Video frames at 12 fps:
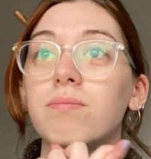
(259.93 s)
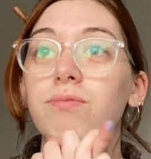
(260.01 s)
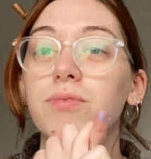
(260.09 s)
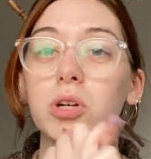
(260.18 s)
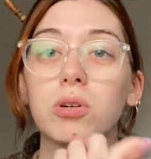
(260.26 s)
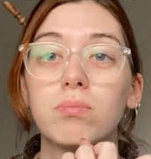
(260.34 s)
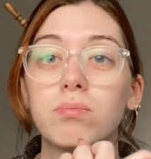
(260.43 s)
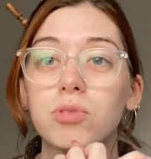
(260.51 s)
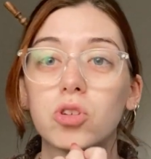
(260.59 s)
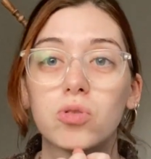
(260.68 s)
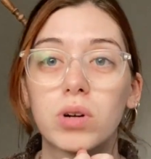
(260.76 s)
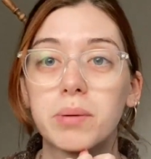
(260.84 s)
film
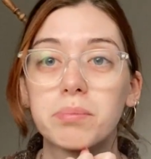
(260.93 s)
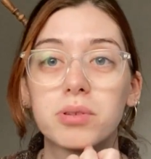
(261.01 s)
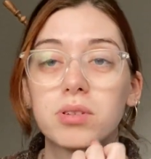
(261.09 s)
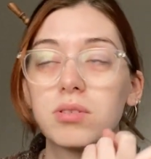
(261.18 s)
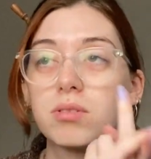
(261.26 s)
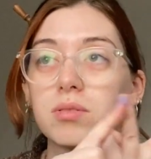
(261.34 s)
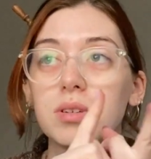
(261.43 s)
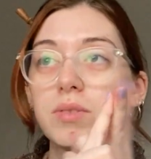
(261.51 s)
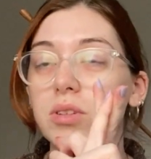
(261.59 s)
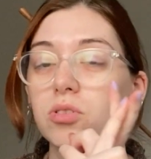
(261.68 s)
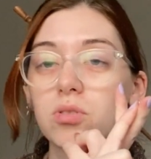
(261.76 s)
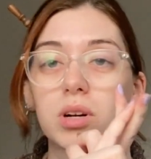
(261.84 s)
scripts, TV
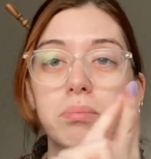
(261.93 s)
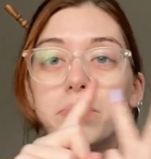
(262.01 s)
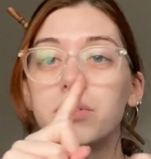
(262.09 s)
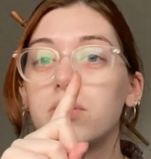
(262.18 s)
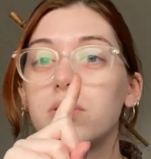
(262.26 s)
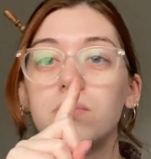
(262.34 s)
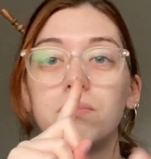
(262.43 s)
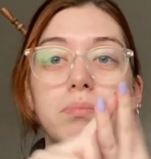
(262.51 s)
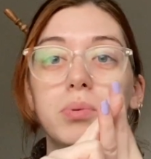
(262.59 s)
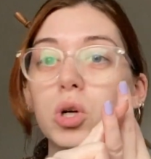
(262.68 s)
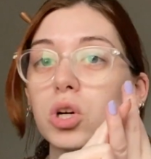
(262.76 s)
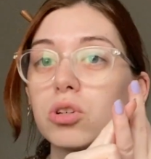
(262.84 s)
scripts,
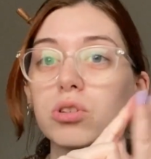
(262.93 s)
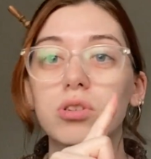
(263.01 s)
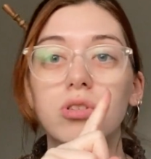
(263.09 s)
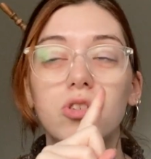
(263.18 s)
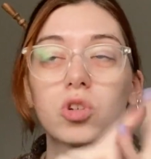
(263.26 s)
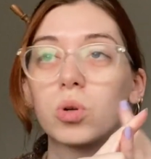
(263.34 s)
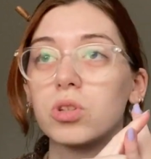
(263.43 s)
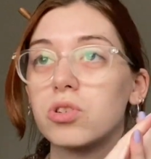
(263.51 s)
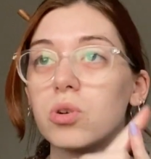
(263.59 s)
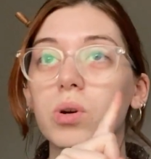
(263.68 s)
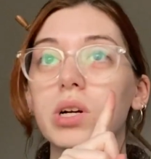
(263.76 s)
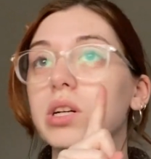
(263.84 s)
books, short
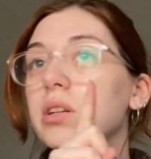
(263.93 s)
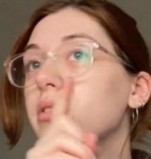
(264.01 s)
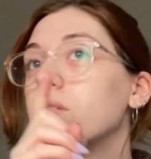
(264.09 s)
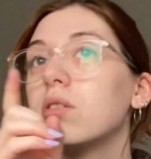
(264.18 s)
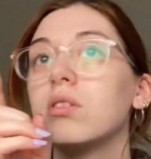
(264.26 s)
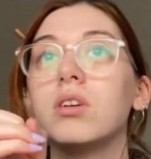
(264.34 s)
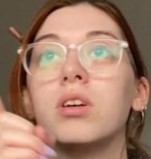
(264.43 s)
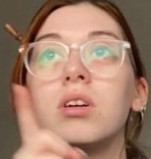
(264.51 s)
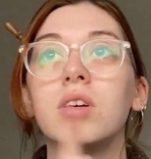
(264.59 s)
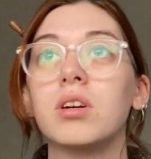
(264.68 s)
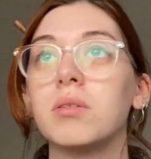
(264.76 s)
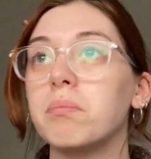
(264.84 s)
stories,
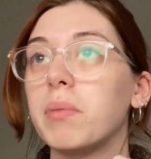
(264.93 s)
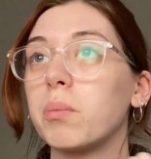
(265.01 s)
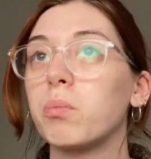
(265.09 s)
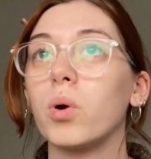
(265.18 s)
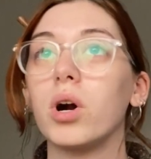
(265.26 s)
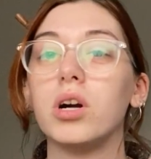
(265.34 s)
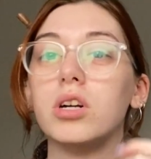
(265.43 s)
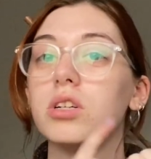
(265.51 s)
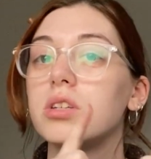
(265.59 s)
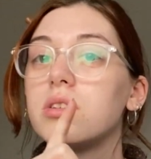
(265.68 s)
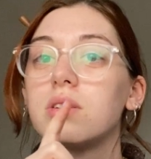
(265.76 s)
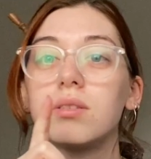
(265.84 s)

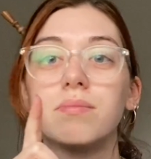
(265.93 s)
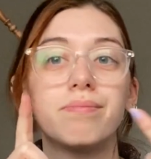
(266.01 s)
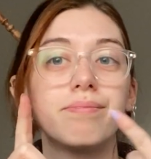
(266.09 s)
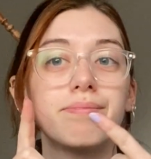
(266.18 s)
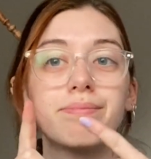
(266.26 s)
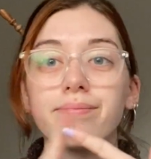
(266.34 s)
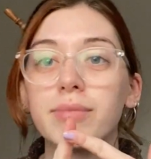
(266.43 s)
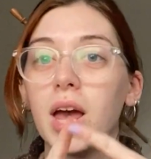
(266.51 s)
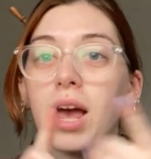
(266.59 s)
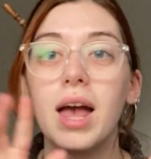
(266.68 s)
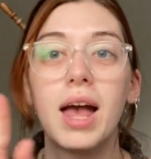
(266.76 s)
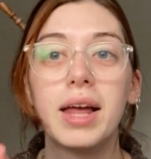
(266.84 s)
memoirs,
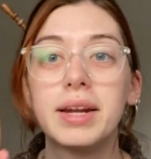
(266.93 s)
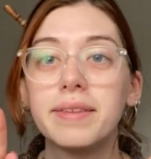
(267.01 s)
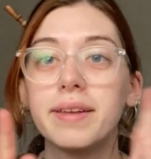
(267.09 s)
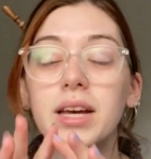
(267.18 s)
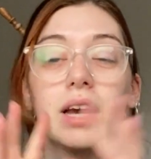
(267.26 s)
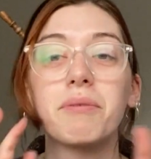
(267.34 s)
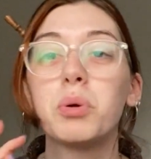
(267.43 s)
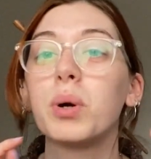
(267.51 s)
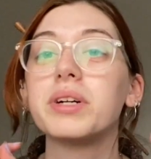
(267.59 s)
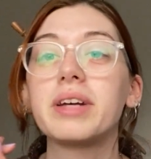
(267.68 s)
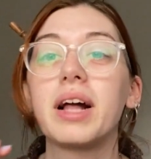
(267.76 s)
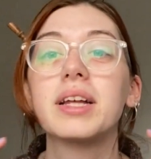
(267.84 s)
anything. If you are
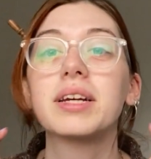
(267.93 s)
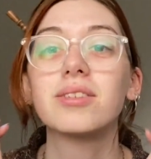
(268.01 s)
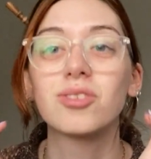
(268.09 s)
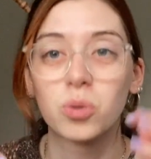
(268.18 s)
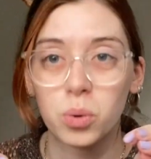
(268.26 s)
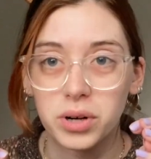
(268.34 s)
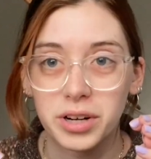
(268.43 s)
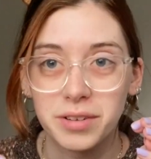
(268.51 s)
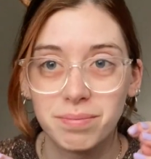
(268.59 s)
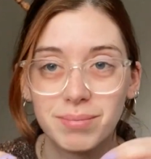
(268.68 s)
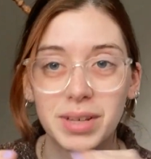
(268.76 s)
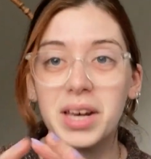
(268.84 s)
telling a story,
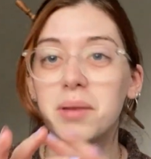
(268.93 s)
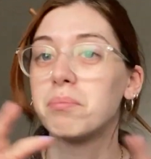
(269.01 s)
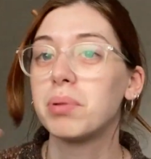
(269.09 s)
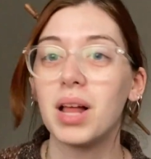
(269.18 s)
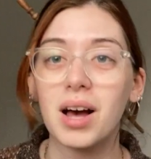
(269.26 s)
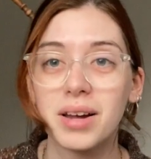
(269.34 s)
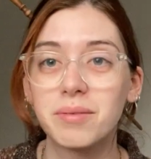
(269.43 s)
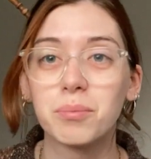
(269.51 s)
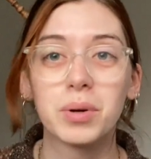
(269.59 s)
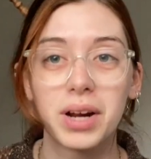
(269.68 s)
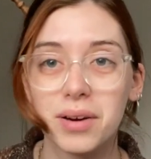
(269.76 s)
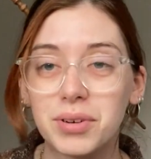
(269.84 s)
game plot,
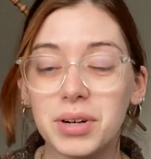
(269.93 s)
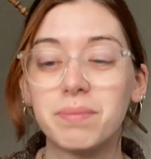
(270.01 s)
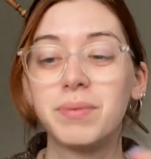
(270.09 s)
whatever,